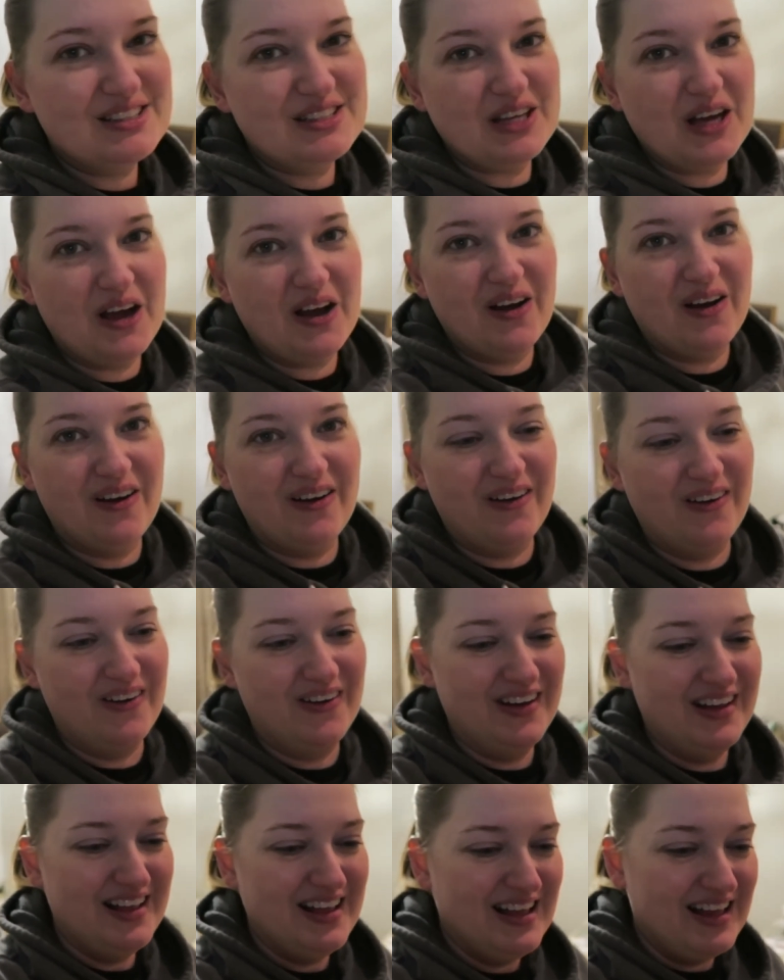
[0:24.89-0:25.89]
So
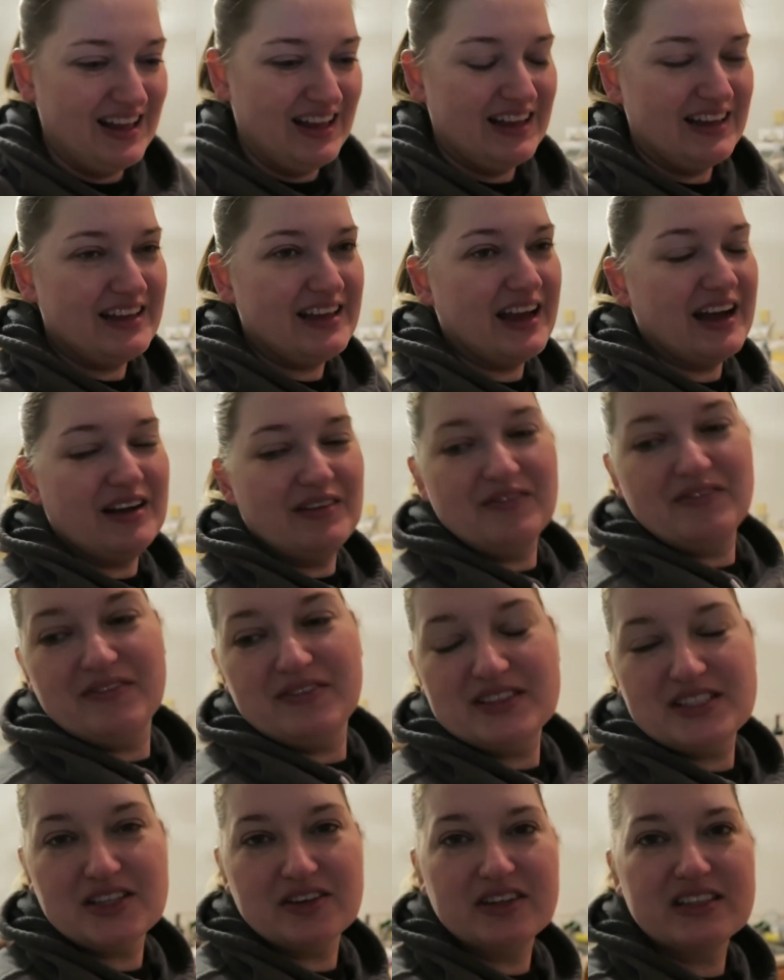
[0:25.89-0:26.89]
yeah,
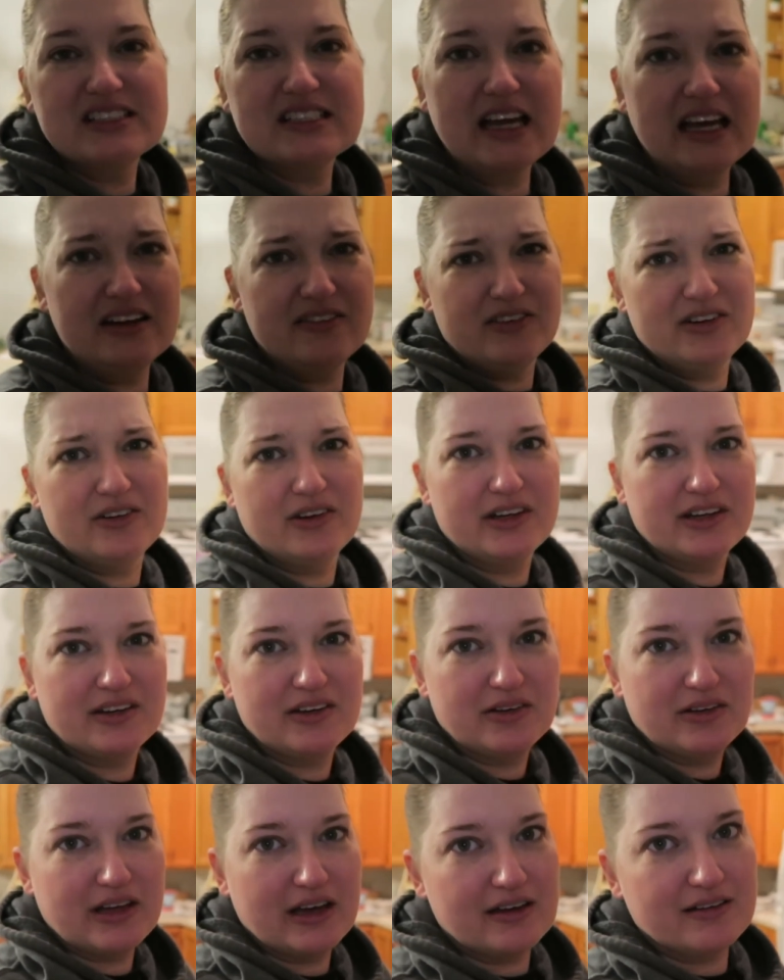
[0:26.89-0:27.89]
so it's kind of annoying to
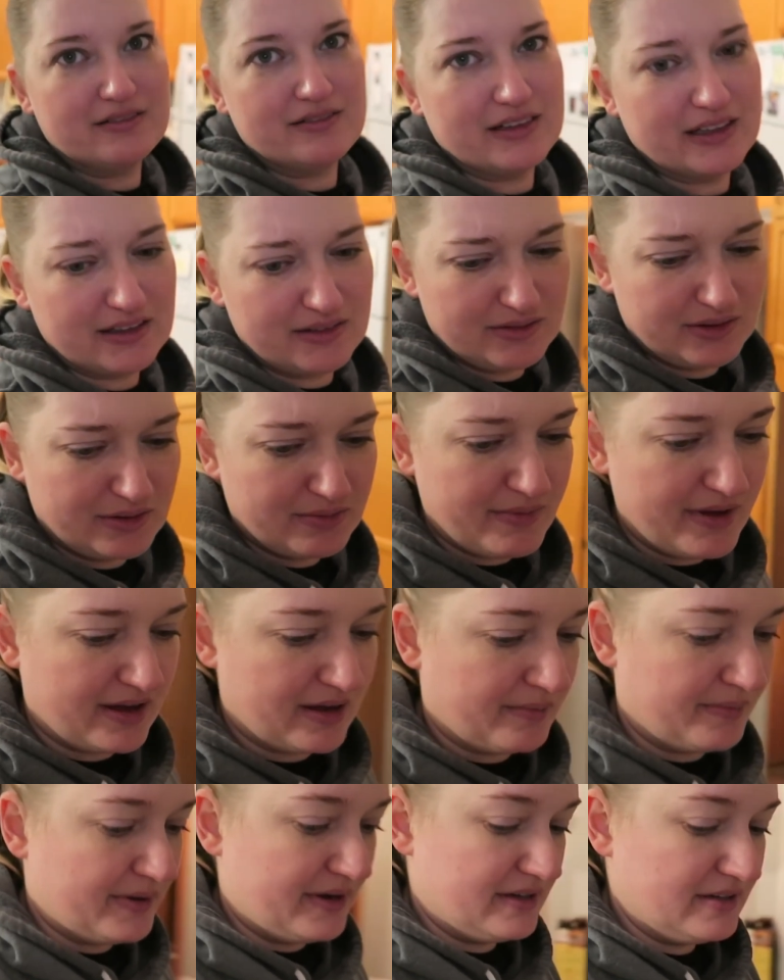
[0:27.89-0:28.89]
do that like with
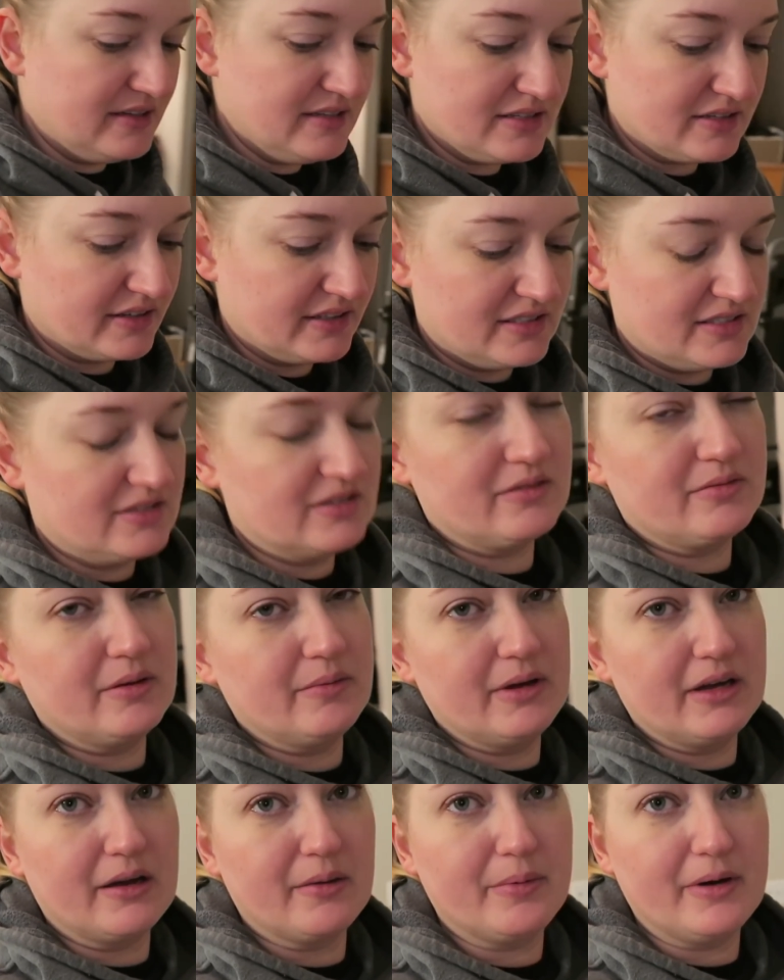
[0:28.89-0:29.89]
makeup on. So I just took my
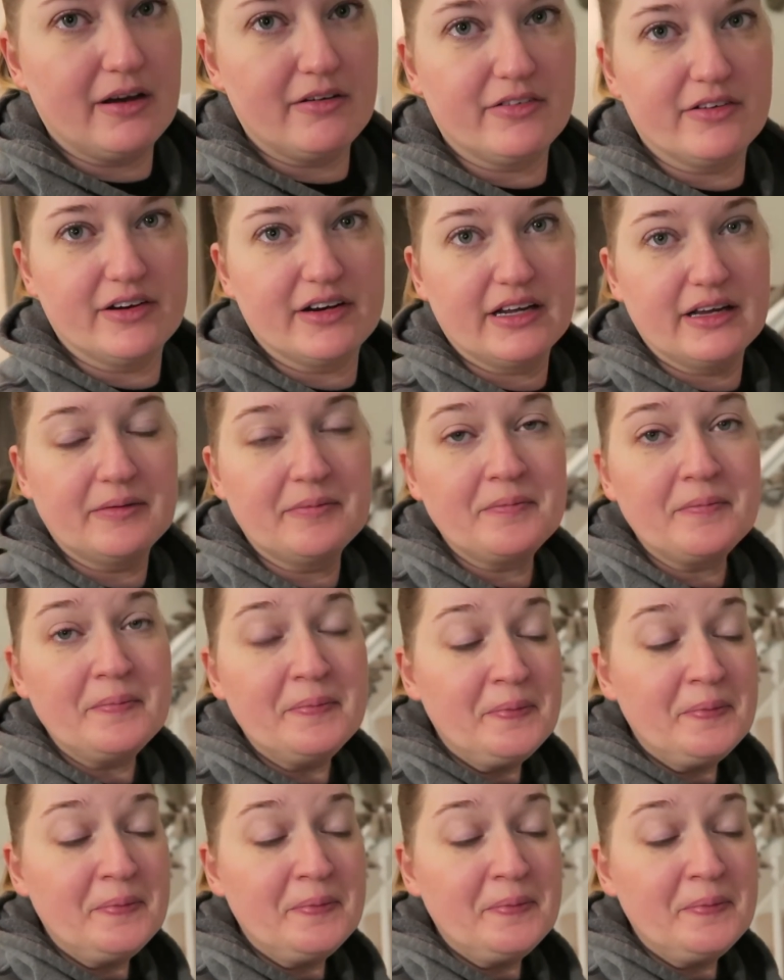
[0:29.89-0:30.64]
makeup off already.